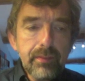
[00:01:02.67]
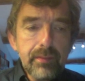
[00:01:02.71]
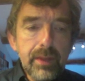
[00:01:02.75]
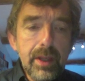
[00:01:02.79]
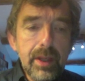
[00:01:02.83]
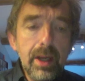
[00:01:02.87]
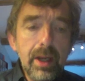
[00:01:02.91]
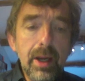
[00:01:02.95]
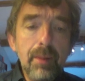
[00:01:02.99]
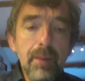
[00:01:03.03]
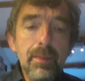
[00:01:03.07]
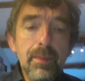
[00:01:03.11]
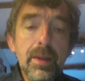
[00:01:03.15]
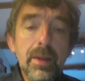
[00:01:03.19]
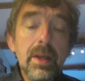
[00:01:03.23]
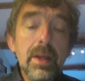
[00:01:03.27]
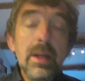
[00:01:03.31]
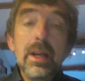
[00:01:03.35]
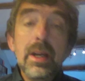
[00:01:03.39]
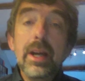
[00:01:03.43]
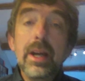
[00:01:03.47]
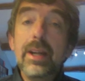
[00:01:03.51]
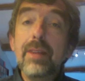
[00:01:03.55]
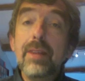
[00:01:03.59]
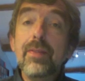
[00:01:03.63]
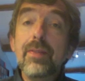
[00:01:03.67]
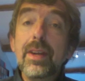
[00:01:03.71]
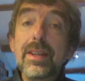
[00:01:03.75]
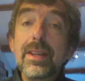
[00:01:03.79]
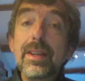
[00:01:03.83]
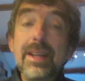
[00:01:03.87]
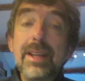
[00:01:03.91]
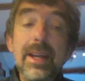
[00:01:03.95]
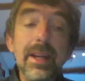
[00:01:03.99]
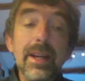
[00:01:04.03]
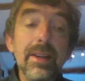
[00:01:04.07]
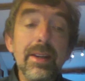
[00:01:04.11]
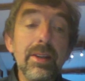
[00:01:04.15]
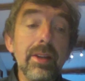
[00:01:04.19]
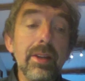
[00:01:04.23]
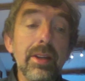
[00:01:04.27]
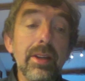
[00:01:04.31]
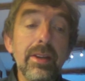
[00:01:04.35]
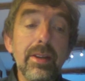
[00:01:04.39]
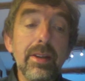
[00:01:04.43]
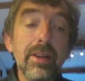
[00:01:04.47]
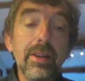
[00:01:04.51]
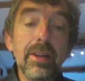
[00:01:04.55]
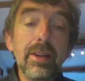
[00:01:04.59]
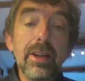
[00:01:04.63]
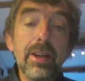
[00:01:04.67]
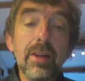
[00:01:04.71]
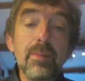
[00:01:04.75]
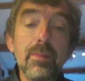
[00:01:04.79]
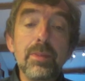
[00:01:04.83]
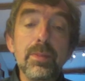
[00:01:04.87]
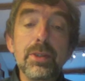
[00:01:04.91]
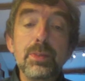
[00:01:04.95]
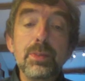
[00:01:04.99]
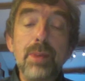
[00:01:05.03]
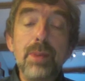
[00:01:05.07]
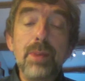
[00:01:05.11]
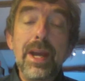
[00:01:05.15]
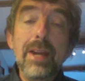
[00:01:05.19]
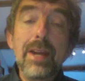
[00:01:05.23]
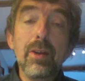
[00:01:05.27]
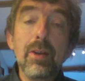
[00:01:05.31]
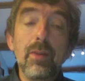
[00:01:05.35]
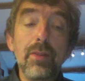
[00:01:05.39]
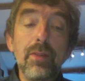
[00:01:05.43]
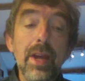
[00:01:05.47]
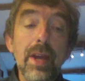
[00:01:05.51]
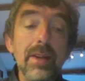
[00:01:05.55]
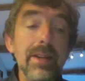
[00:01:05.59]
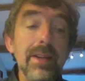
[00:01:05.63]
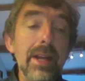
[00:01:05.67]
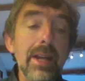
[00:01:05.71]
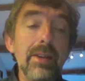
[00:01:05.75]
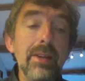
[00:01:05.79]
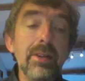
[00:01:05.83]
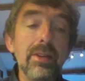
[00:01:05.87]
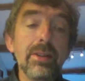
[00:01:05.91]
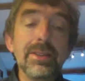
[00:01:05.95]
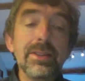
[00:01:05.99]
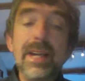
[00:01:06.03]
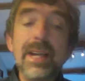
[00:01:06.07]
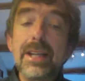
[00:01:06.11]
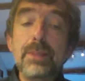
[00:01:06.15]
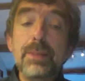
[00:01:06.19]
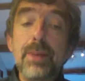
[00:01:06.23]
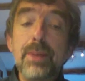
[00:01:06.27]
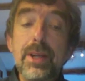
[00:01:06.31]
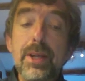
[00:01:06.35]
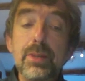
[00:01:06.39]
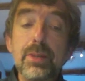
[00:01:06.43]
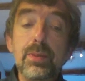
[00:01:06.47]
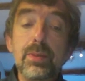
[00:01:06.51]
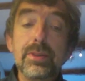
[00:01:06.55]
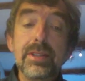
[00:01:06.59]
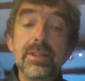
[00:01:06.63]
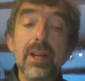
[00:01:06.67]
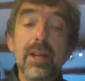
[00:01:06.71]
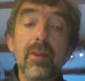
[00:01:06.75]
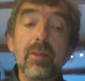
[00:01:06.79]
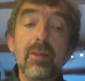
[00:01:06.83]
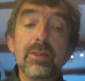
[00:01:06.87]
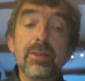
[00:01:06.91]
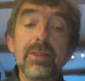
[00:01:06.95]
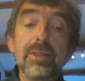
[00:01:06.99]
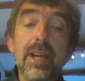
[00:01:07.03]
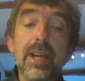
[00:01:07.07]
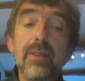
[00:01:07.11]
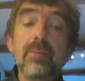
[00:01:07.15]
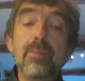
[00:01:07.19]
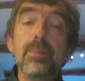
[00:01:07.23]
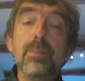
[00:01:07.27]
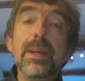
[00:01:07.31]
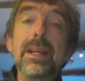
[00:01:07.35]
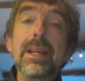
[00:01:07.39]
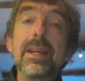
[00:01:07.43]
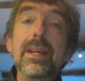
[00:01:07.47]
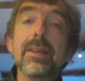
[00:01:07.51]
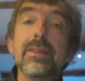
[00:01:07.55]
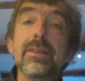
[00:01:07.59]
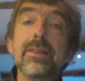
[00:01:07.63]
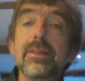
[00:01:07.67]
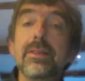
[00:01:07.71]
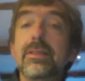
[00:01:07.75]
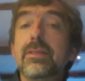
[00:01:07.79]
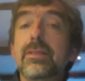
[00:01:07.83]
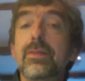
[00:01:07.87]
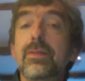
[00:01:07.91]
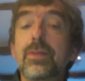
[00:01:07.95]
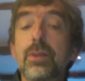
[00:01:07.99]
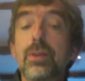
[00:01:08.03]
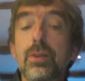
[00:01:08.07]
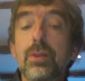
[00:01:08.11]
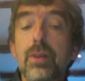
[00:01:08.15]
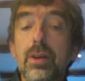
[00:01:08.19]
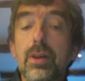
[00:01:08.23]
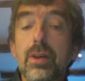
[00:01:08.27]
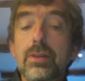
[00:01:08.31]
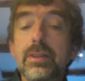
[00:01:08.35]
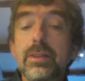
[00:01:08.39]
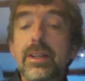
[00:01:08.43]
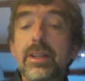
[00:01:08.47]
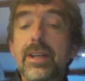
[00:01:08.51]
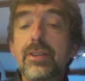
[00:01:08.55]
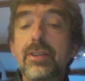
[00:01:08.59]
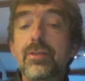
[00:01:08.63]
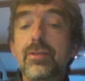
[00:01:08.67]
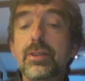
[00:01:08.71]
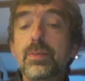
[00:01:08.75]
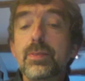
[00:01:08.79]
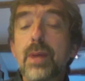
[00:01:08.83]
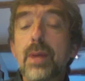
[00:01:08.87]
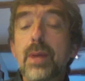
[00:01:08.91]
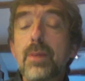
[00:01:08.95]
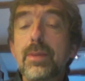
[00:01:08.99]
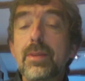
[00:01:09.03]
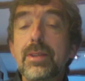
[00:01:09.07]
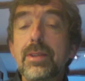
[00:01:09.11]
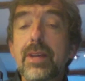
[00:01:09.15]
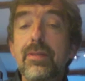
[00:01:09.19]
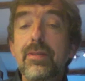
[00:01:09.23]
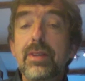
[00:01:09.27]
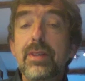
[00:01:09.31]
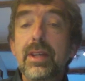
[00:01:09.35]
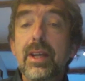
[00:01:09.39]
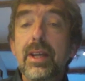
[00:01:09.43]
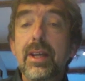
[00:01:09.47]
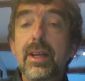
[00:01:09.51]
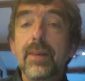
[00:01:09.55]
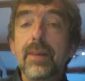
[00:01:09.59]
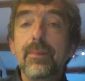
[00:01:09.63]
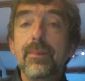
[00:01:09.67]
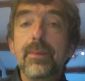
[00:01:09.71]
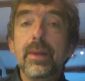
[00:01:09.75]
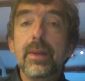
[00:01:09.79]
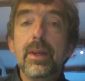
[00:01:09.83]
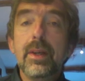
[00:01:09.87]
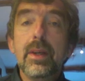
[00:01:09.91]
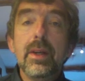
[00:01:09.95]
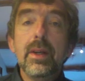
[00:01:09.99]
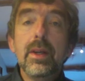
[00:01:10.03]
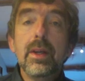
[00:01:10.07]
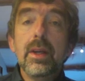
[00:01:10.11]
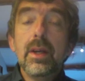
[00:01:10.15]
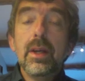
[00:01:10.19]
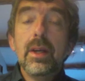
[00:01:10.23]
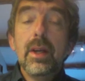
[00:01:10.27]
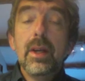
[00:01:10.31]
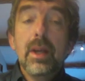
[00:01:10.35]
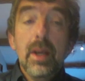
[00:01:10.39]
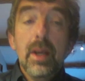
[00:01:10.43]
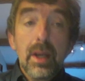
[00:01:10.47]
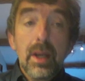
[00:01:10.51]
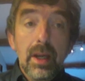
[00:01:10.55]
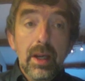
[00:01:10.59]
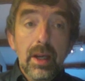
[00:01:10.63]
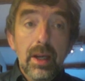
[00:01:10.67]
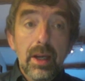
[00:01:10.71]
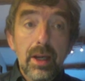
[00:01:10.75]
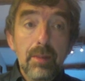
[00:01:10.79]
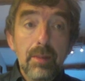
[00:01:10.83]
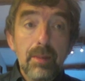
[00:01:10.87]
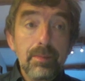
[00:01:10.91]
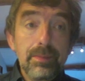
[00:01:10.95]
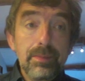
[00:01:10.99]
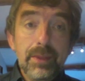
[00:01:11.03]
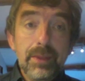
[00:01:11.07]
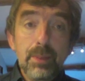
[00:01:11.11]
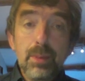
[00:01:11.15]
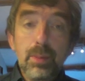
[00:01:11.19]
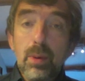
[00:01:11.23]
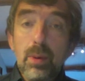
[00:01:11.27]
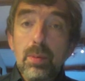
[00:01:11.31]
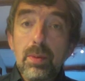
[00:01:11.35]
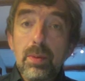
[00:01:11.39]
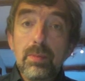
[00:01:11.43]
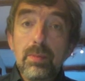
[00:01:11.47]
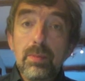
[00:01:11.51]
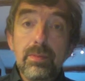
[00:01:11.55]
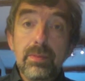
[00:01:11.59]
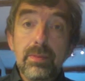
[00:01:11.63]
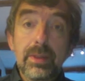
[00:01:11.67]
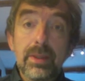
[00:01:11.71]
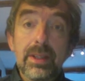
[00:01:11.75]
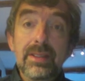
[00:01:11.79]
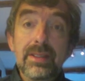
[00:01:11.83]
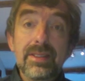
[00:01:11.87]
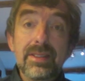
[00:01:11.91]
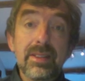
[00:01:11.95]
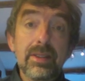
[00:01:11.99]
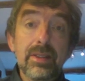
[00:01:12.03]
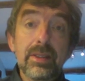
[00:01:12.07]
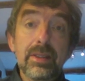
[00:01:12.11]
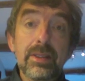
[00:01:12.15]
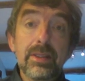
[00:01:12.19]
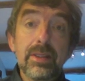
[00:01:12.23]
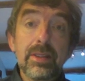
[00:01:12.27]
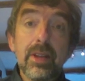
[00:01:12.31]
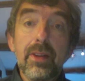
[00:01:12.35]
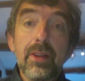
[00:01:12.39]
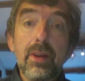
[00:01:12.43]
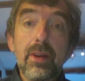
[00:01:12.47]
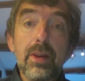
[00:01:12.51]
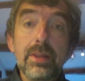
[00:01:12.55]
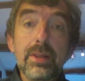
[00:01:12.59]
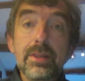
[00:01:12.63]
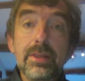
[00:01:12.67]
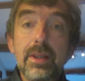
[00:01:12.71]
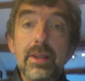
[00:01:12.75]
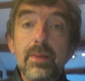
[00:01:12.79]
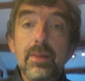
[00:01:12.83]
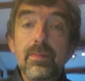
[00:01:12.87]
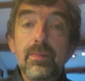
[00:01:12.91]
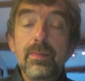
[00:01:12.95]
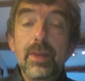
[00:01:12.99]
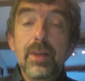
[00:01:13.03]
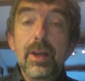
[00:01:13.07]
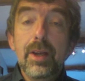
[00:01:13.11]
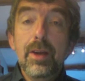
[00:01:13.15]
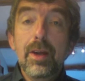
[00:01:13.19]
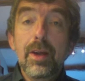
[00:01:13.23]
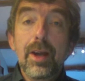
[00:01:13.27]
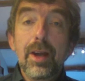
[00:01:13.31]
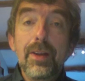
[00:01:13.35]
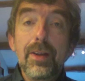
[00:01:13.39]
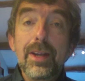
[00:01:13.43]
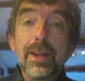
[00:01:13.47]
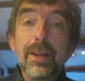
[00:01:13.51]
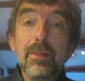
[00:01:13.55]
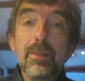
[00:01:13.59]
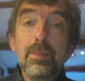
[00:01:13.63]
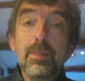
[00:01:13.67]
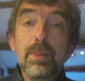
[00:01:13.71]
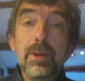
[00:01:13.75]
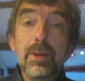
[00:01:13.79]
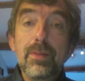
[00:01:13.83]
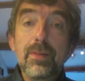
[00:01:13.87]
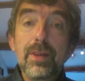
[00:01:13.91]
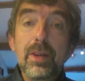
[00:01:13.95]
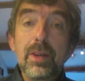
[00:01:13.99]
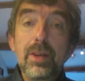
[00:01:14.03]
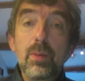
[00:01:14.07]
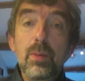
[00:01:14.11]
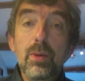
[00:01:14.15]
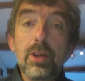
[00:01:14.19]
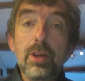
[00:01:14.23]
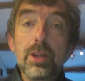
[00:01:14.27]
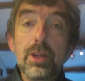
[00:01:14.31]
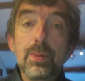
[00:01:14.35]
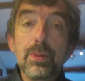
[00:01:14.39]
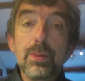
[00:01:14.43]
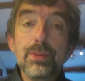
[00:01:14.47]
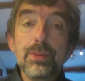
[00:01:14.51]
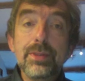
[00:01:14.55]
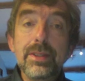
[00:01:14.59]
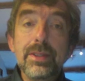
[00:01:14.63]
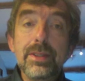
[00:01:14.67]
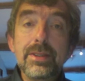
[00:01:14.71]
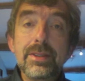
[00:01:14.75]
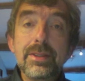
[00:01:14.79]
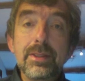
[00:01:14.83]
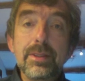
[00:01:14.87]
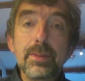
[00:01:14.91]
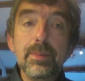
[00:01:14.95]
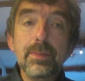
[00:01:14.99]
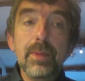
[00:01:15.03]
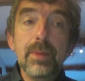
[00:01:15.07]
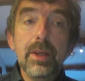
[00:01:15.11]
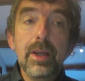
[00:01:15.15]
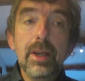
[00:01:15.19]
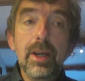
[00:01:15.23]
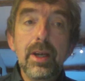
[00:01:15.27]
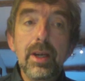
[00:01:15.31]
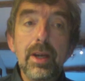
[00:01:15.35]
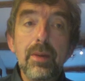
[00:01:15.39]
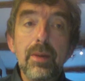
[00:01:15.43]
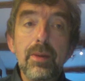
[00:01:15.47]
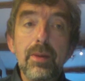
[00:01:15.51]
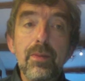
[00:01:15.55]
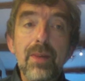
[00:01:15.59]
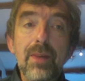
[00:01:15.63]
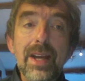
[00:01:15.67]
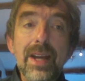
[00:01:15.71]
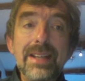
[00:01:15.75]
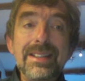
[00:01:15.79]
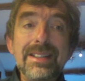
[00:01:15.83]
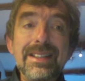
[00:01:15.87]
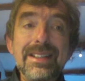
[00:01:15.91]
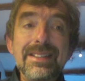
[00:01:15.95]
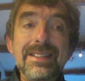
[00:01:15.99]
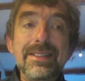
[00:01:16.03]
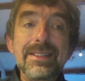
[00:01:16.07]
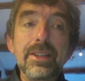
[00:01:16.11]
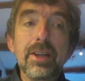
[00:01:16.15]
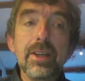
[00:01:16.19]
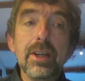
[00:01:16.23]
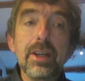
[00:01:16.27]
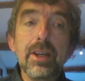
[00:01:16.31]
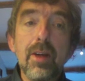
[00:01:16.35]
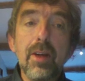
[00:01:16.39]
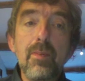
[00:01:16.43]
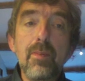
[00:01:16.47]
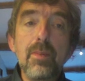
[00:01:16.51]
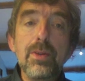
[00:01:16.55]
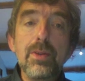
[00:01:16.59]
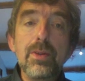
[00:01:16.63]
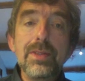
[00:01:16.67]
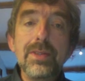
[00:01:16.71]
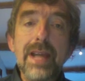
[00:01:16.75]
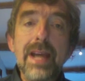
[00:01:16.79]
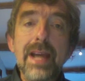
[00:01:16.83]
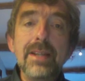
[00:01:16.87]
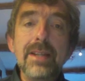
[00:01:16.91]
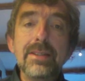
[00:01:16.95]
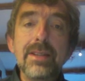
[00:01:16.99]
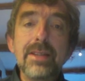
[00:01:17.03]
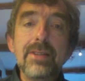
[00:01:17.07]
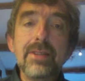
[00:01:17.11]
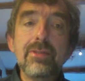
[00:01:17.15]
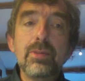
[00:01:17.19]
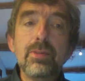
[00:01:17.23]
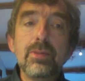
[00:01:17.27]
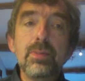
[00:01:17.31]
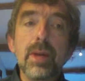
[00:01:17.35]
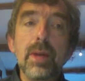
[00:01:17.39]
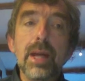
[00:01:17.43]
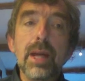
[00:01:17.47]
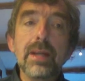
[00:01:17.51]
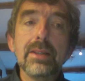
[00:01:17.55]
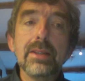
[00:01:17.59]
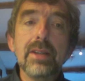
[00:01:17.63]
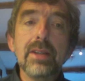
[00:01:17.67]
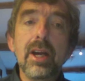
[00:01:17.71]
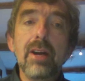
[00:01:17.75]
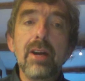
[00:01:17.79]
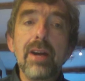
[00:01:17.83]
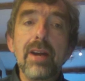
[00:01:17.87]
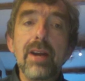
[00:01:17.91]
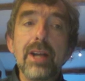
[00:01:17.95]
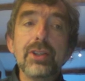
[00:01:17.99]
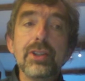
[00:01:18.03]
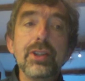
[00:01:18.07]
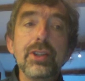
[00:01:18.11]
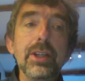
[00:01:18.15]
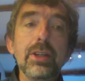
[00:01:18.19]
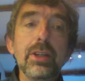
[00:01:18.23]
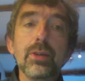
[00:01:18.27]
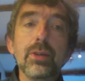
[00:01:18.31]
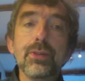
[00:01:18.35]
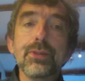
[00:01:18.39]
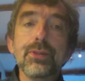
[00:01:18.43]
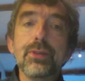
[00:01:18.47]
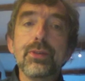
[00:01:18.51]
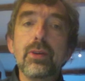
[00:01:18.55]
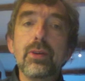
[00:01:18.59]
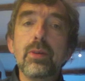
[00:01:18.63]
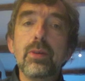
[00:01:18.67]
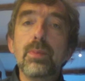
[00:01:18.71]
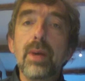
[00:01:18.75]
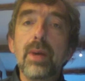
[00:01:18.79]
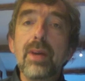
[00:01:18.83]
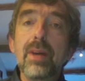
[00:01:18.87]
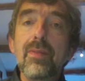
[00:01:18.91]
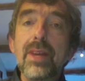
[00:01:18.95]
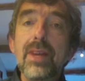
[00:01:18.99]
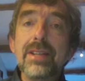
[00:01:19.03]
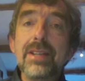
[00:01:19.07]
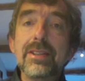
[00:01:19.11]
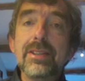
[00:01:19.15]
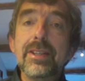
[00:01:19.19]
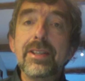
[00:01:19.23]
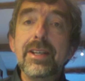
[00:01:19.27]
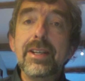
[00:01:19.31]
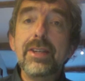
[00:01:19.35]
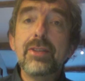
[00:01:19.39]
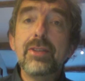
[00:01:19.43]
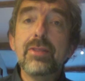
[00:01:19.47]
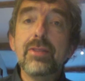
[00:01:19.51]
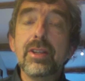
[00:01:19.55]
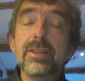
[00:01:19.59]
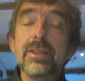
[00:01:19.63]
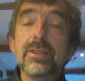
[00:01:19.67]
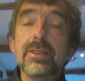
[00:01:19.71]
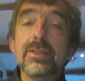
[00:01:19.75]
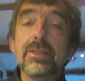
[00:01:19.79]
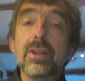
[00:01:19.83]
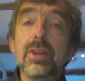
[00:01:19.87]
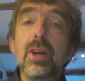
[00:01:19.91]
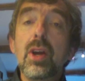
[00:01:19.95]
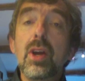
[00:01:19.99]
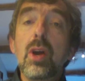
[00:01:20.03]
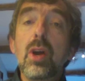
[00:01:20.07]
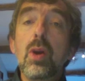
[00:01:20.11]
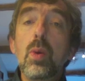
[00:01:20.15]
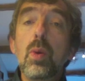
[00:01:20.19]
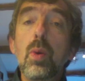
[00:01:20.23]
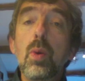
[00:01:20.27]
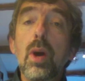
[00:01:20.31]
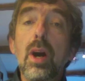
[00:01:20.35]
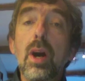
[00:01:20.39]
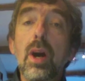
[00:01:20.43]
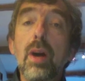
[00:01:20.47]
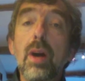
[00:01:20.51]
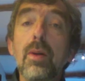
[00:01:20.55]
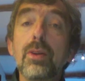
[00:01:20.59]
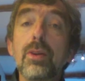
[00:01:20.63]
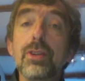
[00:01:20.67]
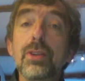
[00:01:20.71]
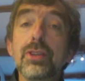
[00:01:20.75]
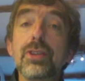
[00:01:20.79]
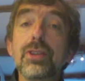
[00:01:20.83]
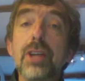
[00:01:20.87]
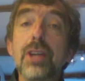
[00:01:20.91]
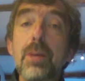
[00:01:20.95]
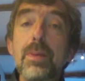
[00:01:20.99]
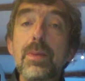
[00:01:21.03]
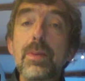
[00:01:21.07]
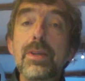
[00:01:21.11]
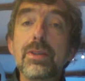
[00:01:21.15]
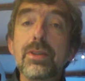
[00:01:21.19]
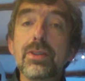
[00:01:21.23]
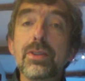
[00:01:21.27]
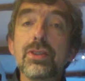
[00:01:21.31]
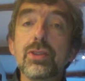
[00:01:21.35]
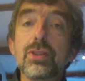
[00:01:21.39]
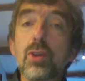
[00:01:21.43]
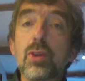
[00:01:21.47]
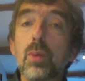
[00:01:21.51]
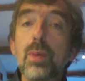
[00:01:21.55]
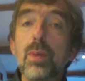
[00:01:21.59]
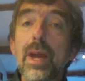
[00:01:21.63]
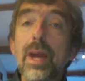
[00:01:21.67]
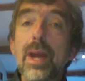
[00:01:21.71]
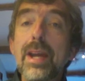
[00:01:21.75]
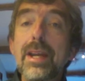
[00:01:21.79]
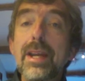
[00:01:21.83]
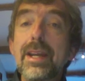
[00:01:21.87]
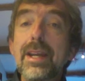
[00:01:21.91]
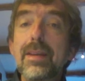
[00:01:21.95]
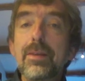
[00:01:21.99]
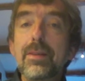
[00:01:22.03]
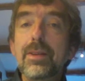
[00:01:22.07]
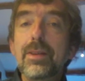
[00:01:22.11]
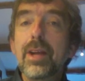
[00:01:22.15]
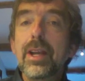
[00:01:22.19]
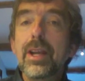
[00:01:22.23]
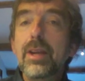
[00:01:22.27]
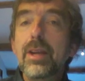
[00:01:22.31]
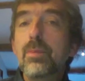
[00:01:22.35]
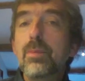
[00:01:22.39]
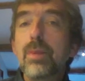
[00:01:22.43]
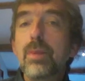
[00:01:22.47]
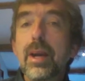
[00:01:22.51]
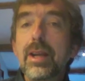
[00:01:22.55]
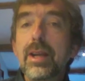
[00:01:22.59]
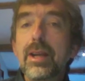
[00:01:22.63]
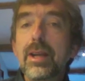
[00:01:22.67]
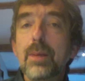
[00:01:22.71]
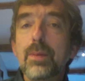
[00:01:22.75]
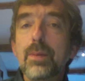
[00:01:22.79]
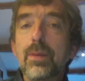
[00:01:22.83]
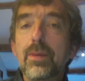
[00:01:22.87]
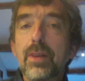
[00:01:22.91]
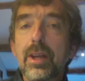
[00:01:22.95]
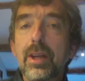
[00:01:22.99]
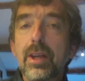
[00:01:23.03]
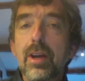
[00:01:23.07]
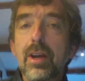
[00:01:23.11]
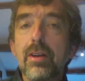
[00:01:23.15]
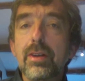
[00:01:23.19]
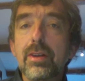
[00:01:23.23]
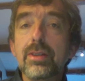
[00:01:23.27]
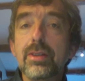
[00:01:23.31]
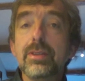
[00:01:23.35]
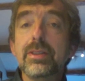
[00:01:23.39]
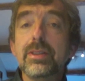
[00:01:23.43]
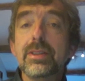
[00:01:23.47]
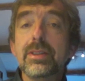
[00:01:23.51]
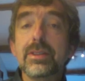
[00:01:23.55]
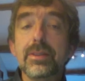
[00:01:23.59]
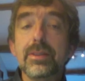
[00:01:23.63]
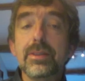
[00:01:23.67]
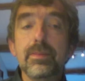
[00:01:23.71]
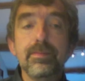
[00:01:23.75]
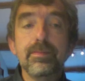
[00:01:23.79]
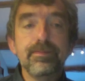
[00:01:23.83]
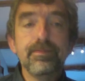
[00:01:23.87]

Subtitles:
And if they did, and the governments paid off that debt, the taxpayers would save billions of euros in interest payments every year. The problem is that although it's, I think, a perfectly workable system, the fact is that governments and central banks are actually controlled by vested interests who are determined to stop any breakup of the current system.